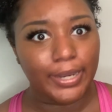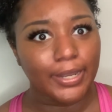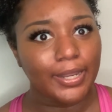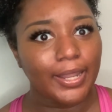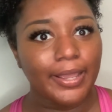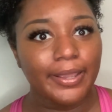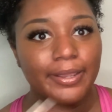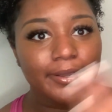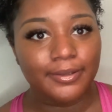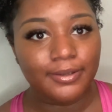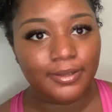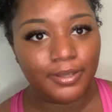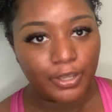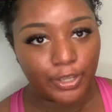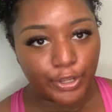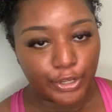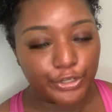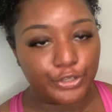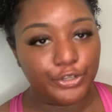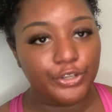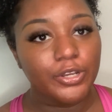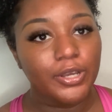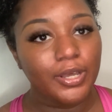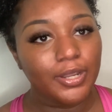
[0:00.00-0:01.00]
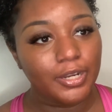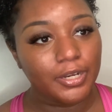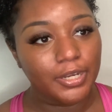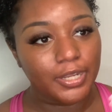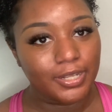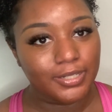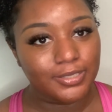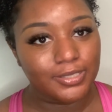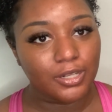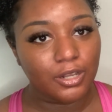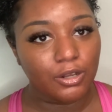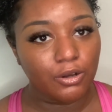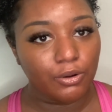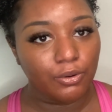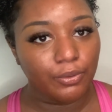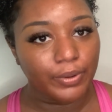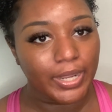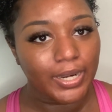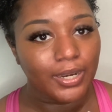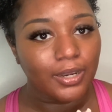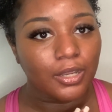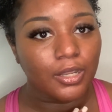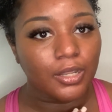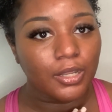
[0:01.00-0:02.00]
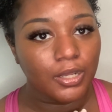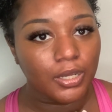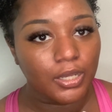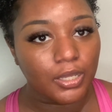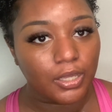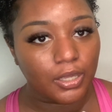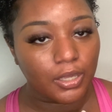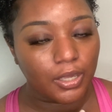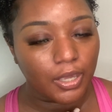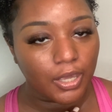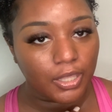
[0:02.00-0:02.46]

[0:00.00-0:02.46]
Like, you're gonna need to go and look